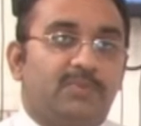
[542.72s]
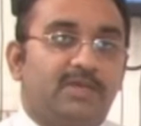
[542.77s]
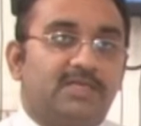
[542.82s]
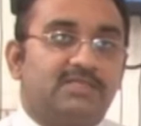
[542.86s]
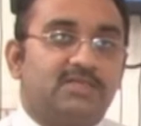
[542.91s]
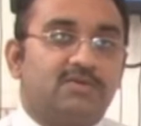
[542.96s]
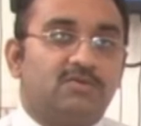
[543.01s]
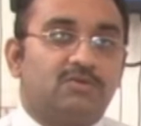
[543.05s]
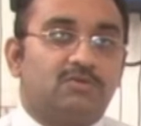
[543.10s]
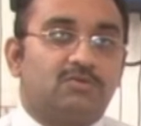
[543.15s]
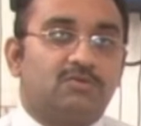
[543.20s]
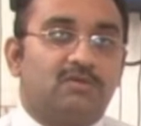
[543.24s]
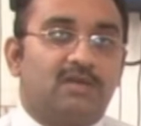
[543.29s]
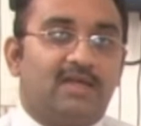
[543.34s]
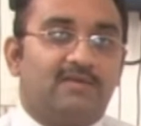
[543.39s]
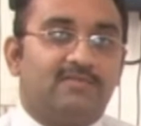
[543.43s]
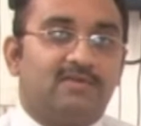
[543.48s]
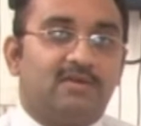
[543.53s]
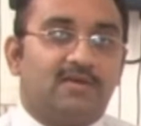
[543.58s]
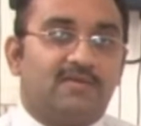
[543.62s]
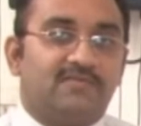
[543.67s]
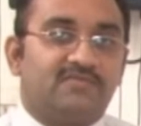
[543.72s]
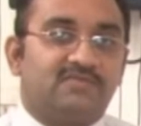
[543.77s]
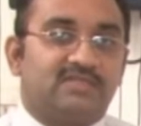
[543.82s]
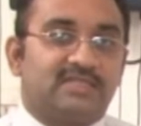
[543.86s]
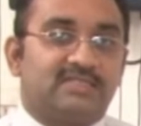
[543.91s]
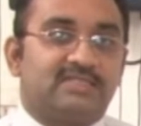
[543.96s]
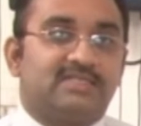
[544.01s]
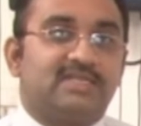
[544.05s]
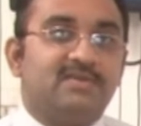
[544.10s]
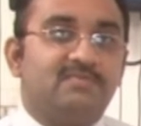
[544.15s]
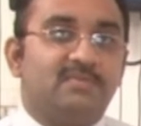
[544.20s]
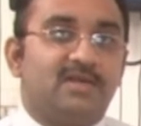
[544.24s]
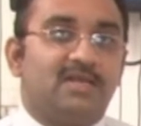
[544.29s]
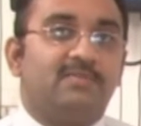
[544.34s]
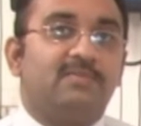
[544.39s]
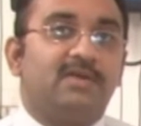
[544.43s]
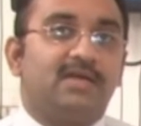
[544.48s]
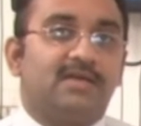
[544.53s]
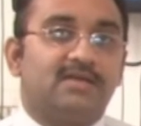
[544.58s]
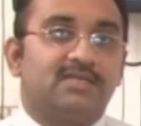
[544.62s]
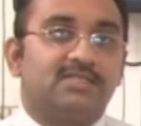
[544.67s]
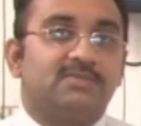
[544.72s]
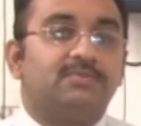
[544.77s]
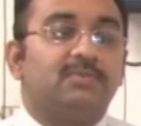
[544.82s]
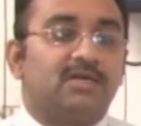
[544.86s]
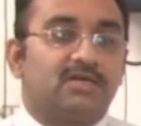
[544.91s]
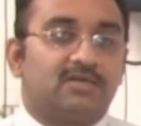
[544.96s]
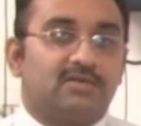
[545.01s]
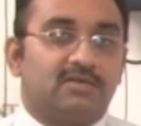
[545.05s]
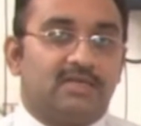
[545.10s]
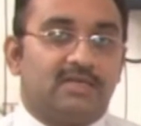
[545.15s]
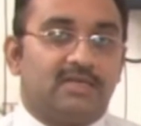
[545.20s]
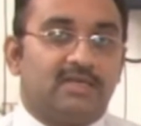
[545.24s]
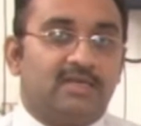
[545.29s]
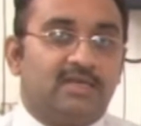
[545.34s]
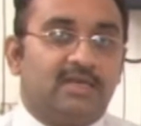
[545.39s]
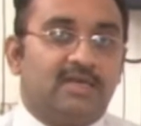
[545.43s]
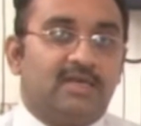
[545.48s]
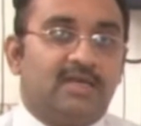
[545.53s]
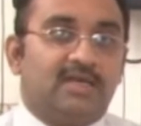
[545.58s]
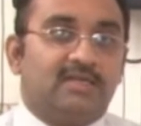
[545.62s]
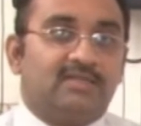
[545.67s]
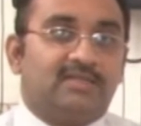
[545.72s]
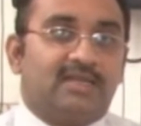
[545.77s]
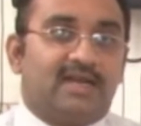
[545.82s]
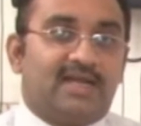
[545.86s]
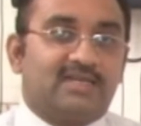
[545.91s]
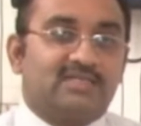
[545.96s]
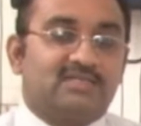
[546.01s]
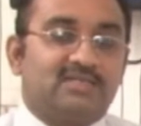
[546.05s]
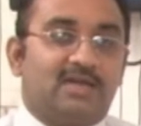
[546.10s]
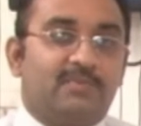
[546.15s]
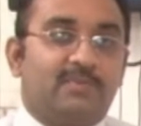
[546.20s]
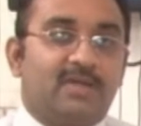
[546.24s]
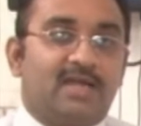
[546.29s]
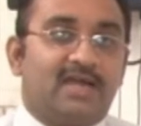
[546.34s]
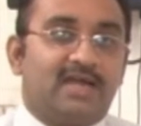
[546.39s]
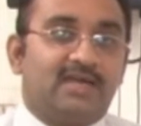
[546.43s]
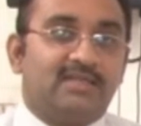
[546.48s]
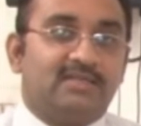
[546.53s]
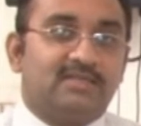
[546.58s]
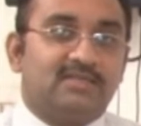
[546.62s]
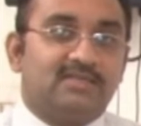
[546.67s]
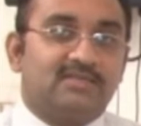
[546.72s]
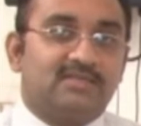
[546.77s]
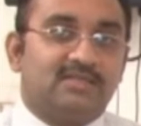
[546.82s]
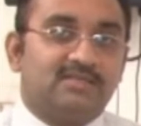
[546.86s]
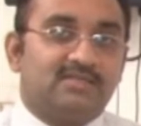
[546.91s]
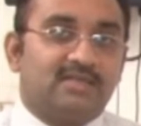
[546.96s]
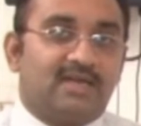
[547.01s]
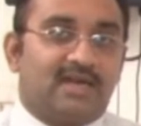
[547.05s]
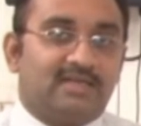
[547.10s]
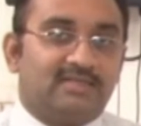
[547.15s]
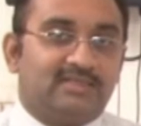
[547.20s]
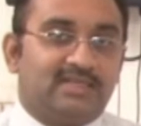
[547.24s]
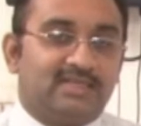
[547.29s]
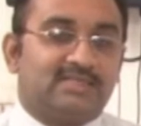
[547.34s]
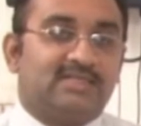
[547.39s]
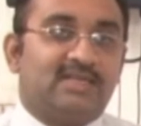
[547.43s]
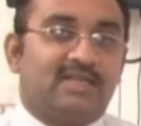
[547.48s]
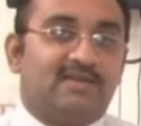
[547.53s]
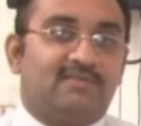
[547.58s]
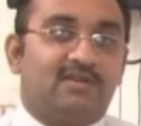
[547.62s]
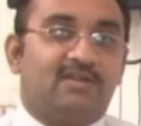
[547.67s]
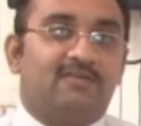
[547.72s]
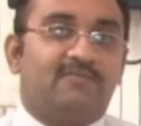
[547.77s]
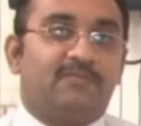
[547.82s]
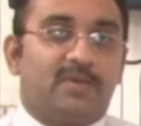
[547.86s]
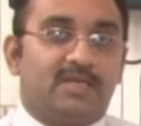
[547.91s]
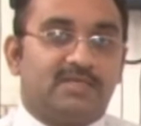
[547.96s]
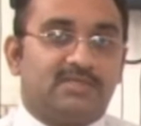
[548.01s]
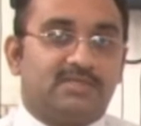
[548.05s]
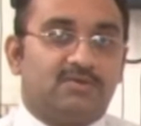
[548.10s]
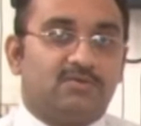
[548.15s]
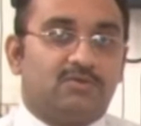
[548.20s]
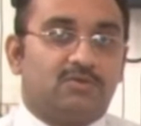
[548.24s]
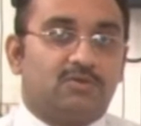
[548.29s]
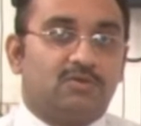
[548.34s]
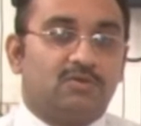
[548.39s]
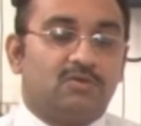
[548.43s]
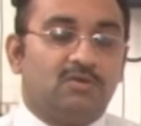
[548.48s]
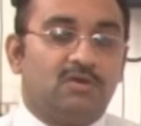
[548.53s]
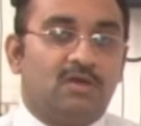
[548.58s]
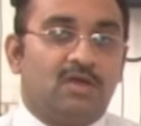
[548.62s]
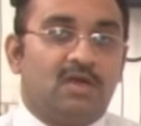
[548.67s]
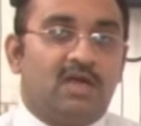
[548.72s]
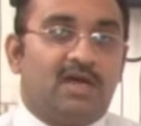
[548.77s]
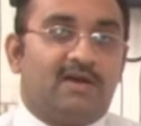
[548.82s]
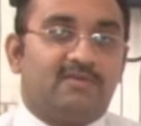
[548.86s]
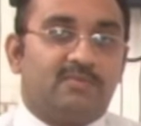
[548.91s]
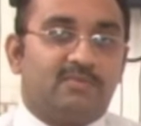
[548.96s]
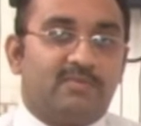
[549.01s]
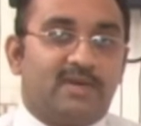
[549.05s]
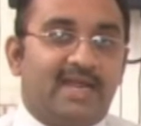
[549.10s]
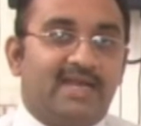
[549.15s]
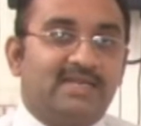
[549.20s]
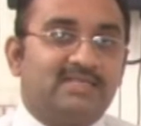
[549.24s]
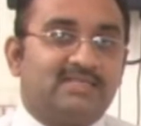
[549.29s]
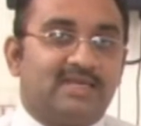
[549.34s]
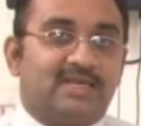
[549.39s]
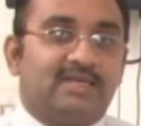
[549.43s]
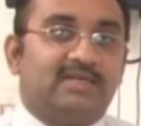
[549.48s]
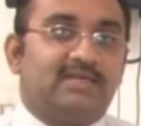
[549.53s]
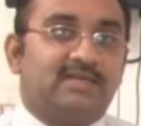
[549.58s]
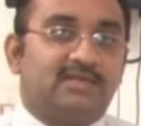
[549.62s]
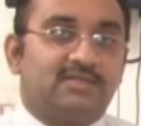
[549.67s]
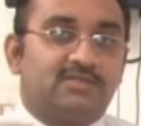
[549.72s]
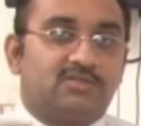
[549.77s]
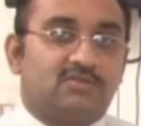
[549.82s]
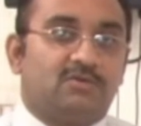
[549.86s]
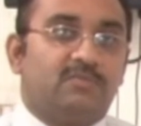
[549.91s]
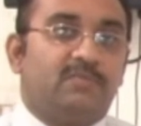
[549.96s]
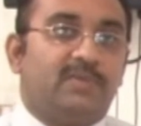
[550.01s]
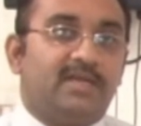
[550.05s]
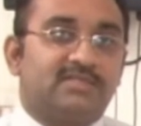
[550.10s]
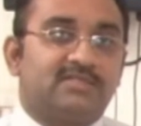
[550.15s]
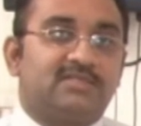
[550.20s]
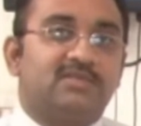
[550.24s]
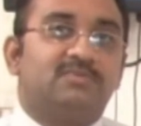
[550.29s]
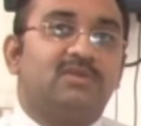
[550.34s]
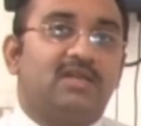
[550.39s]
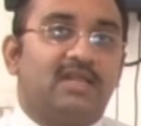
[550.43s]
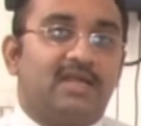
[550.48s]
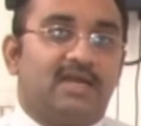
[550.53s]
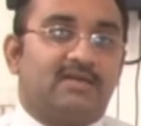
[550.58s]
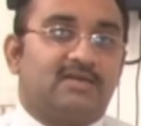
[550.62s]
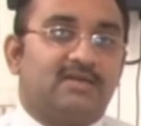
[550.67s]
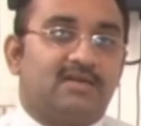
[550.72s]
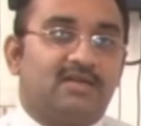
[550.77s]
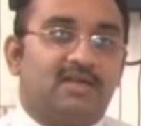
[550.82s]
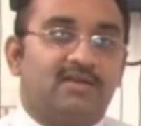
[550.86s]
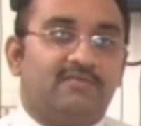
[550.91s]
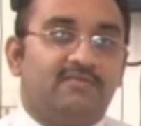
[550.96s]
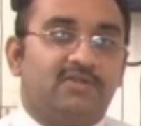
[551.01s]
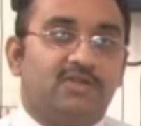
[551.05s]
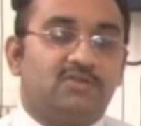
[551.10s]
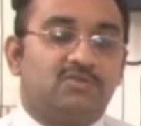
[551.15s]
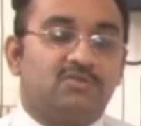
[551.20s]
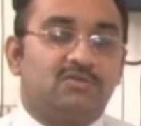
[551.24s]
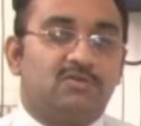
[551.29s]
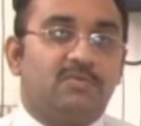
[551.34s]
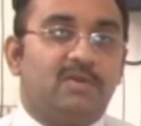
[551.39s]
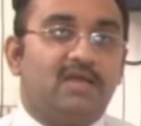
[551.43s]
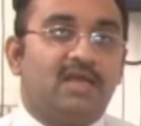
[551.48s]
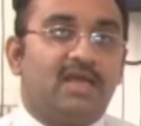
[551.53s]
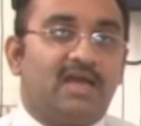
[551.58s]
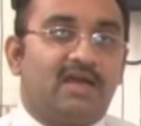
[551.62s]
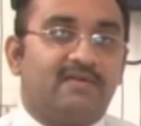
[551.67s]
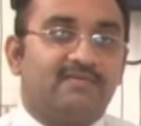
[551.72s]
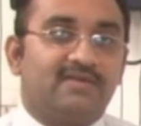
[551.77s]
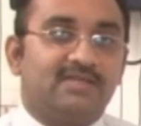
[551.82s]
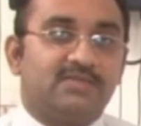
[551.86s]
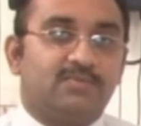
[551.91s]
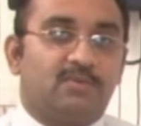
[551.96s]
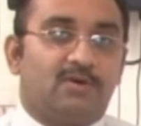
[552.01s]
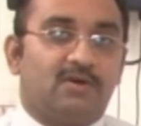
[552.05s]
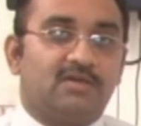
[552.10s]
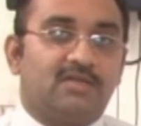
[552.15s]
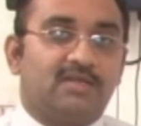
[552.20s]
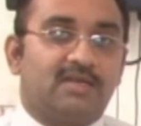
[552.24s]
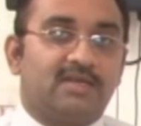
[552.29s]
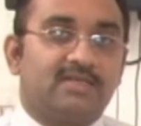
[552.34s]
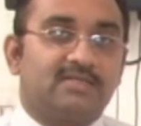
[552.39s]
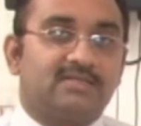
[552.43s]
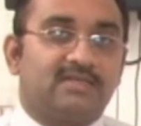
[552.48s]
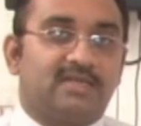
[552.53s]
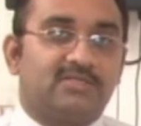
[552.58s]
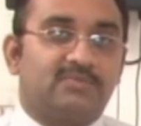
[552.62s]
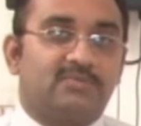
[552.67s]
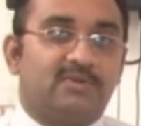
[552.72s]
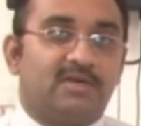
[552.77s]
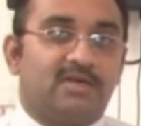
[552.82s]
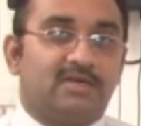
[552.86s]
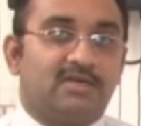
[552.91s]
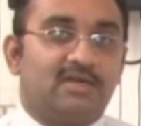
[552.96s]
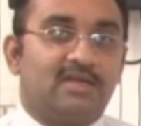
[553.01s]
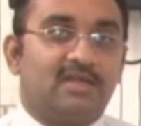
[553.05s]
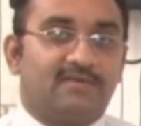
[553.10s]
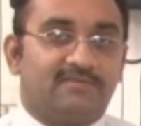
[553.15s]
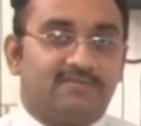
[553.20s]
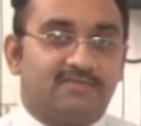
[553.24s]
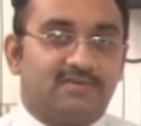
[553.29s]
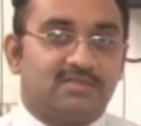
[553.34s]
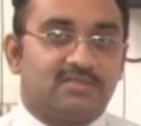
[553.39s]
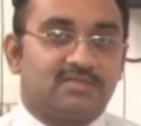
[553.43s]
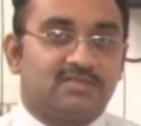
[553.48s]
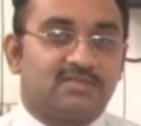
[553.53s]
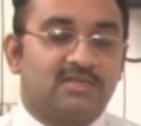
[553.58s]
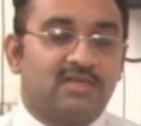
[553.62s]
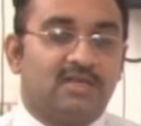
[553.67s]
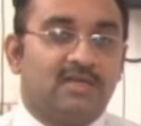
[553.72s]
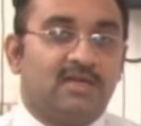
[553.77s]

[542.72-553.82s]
PCO2 level of 60 millimeters mercury. The rationale behind this is at this level of PCO2, our brain centers should be stimulated and we should be having spontaneous respiratory efforts.